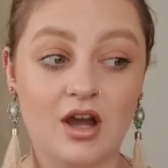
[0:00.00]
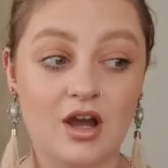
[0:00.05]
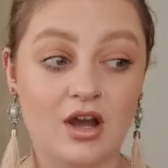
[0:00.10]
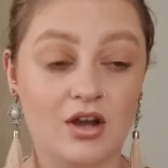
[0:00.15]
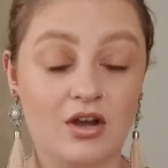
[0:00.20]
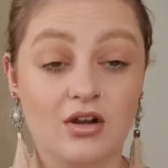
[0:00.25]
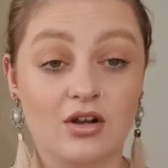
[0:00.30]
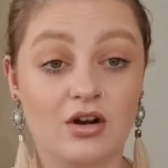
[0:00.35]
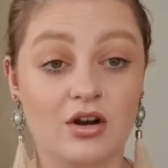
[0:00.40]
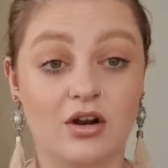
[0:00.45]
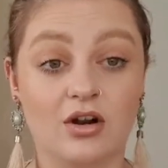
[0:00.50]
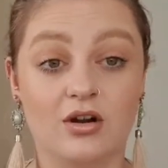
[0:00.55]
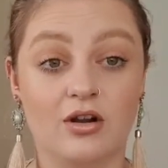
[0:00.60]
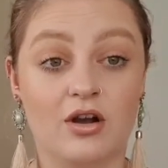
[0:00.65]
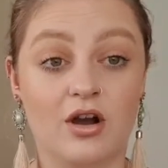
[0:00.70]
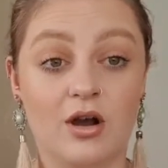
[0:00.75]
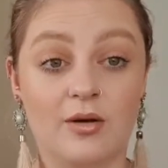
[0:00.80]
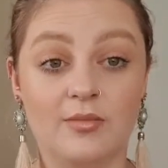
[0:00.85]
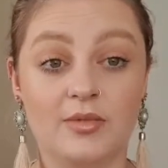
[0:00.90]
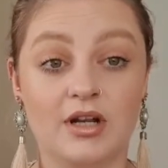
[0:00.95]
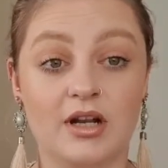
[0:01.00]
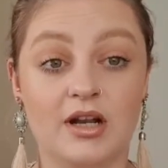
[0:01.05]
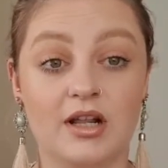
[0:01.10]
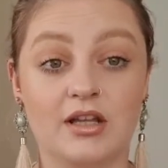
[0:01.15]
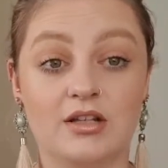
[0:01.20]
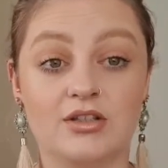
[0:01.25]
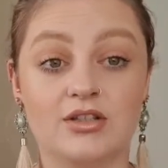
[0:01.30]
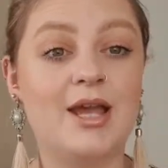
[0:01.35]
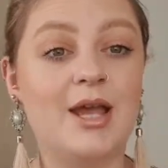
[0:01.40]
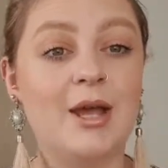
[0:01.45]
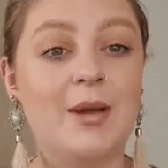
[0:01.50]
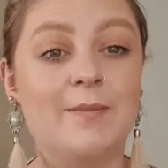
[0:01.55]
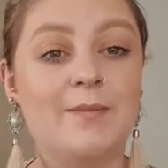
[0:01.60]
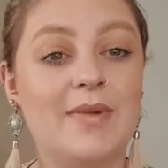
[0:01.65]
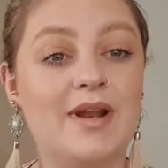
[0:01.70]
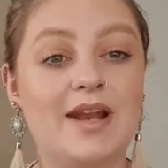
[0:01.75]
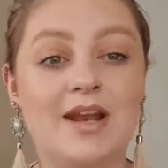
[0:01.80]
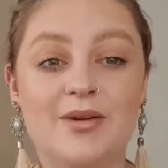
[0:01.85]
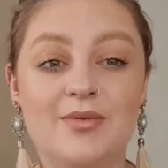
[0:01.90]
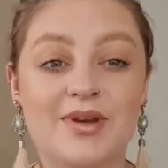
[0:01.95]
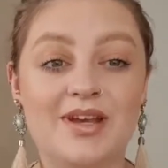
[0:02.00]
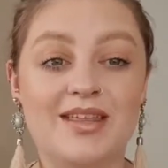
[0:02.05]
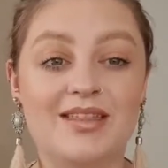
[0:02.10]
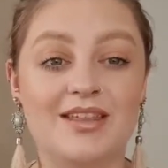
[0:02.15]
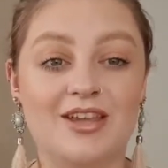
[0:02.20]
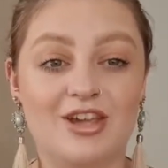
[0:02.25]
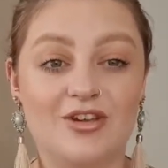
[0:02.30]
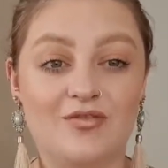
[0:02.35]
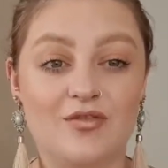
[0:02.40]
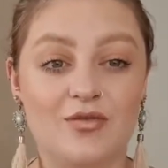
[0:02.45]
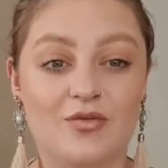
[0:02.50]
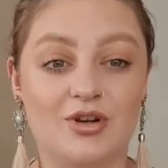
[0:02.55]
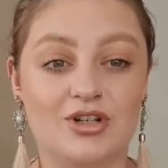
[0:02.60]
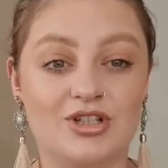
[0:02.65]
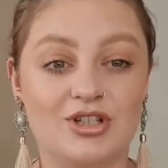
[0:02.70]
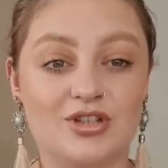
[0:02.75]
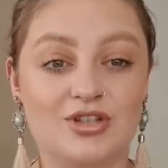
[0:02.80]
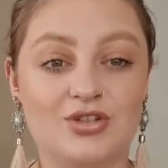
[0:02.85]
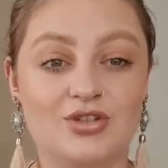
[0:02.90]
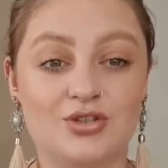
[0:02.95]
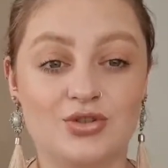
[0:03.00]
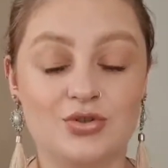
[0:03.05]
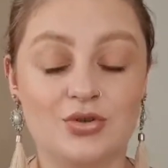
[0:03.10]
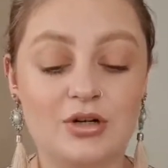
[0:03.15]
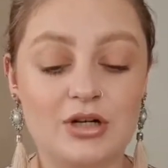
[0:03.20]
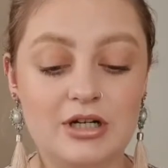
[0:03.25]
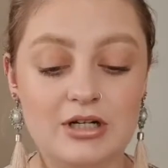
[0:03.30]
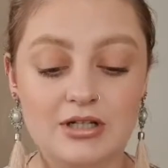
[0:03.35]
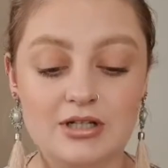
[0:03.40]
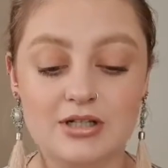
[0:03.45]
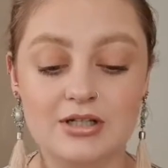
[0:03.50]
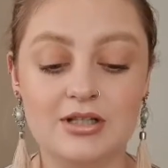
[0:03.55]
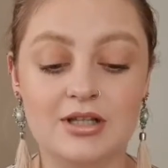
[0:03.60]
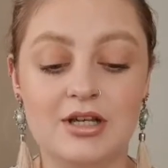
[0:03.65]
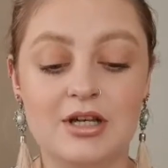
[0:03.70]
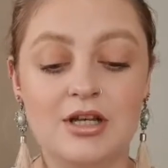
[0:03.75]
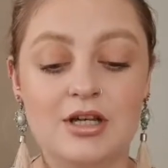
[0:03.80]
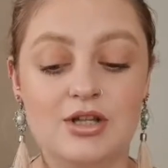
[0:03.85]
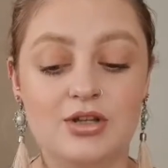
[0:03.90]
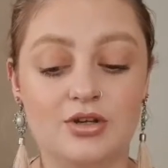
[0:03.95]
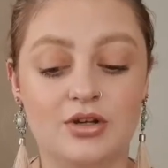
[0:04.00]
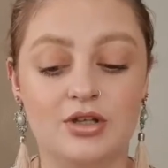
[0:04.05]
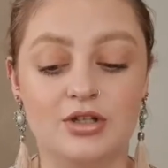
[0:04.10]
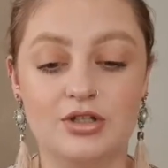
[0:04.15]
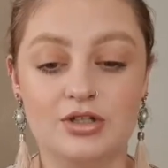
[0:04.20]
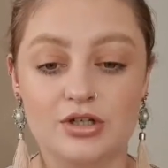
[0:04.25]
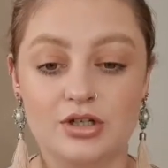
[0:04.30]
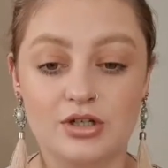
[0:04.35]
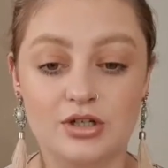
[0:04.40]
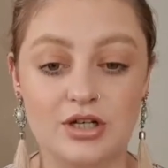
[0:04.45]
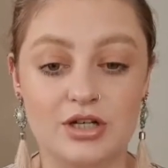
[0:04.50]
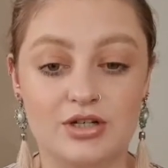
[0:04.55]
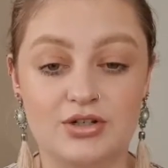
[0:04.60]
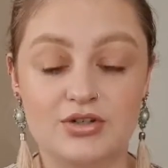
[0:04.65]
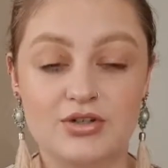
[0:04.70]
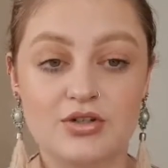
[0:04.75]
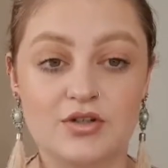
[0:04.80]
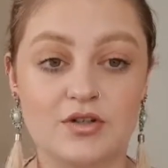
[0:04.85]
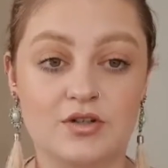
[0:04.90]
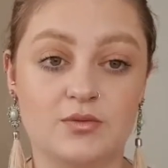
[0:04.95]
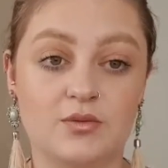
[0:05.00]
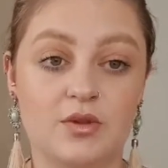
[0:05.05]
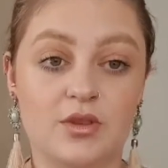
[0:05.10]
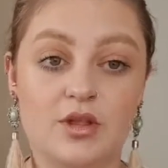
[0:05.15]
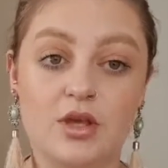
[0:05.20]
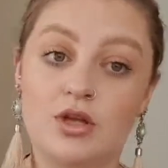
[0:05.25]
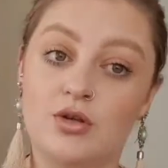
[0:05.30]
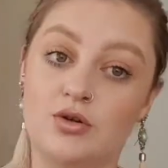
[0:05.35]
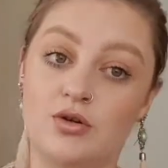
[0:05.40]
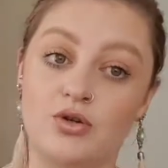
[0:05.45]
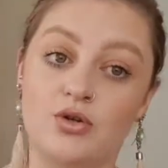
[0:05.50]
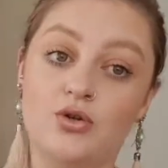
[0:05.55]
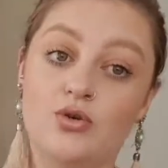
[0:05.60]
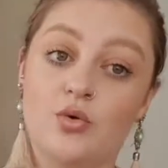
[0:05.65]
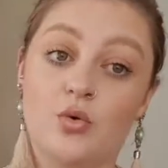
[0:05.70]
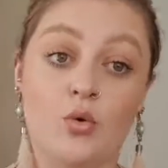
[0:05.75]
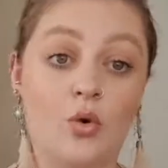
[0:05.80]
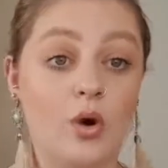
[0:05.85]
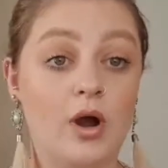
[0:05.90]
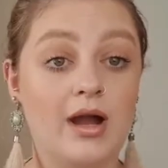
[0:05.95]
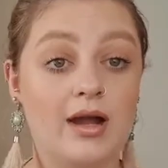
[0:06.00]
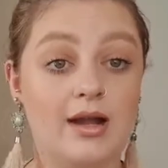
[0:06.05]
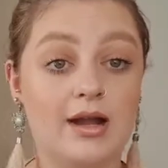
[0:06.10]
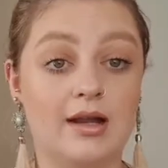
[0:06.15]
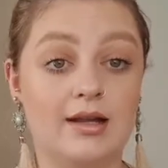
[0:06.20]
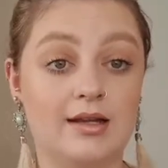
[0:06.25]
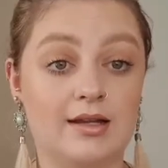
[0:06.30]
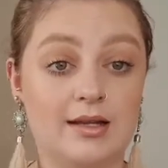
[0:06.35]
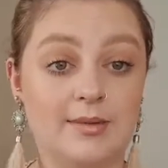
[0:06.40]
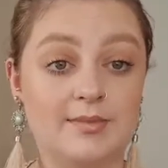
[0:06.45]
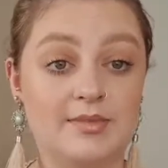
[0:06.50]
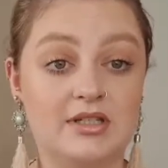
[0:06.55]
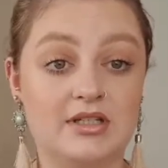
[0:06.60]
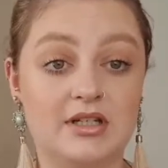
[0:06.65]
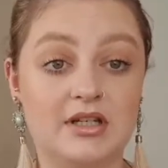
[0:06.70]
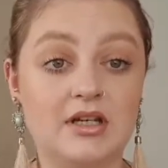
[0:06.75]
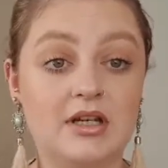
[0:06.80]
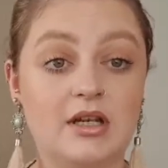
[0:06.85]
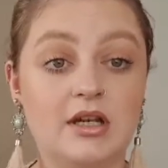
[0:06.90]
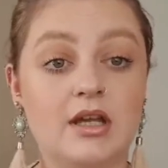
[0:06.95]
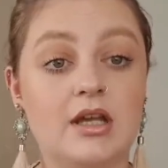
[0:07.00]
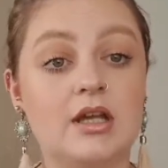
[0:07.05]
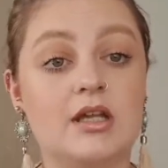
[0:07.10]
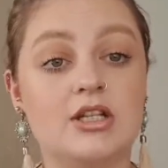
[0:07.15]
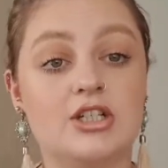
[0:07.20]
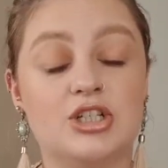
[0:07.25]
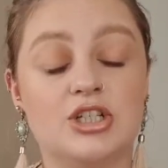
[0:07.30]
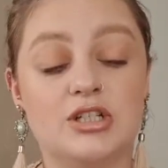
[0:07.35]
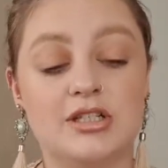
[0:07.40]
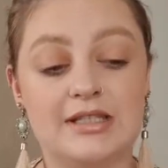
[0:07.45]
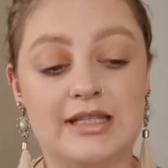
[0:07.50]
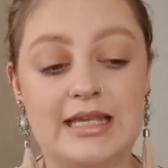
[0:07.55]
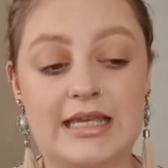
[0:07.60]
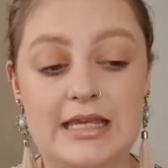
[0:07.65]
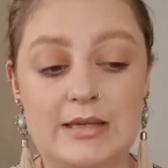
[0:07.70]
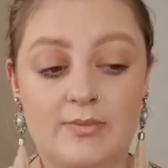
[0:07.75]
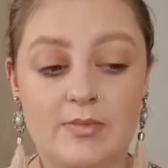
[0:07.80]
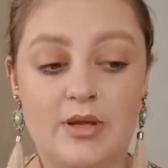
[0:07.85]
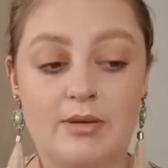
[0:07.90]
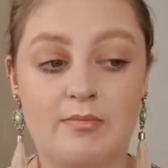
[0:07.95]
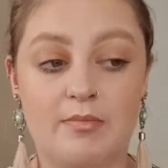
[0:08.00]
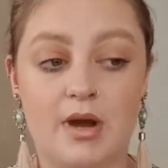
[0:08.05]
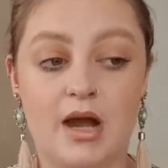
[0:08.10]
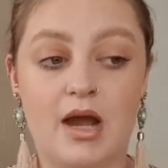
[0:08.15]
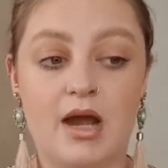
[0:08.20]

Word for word: a good arm and a leg. But anyway, thank you for watching the tutorial. You can totally do this with a nude or a color lipstick. Just keep in